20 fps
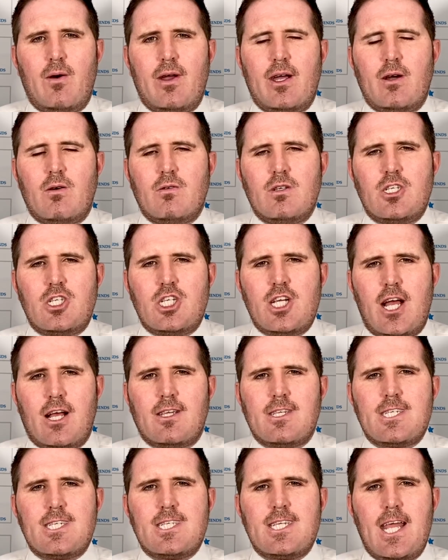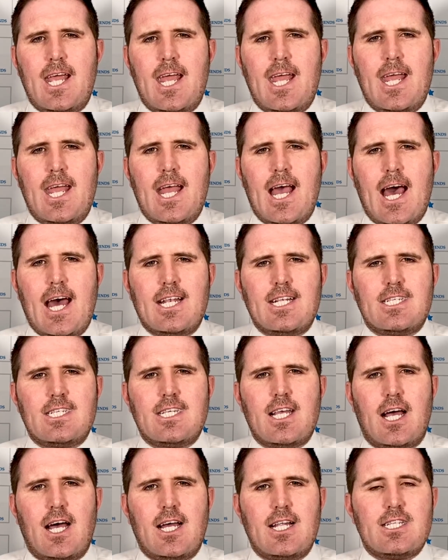It was Chelsea at
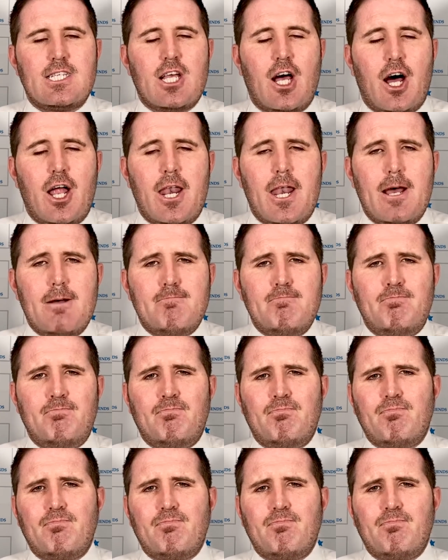Tottenham,